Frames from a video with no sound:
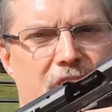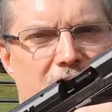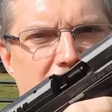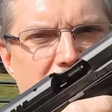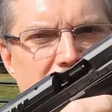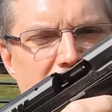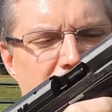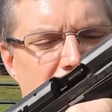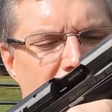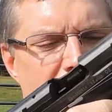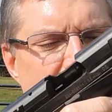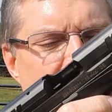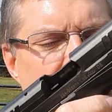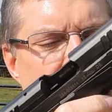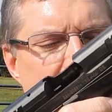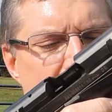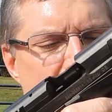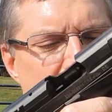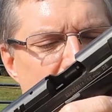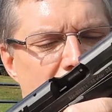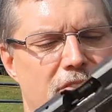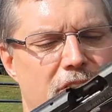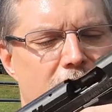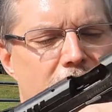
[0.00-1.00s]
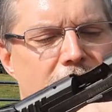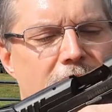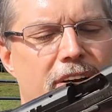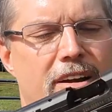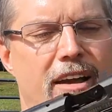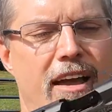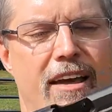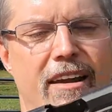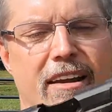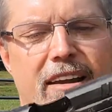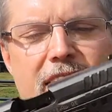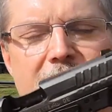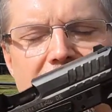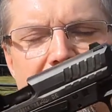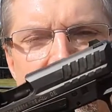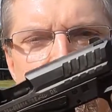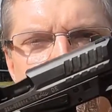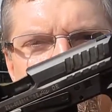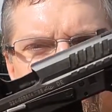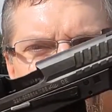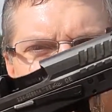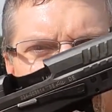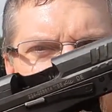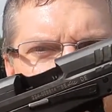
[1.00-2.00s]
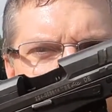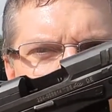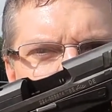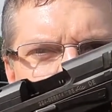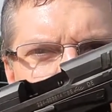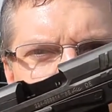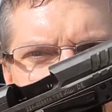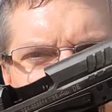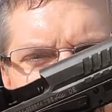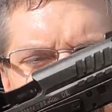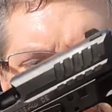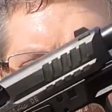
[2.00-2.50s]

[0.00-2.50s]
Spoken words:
release. I've never had a gun like this.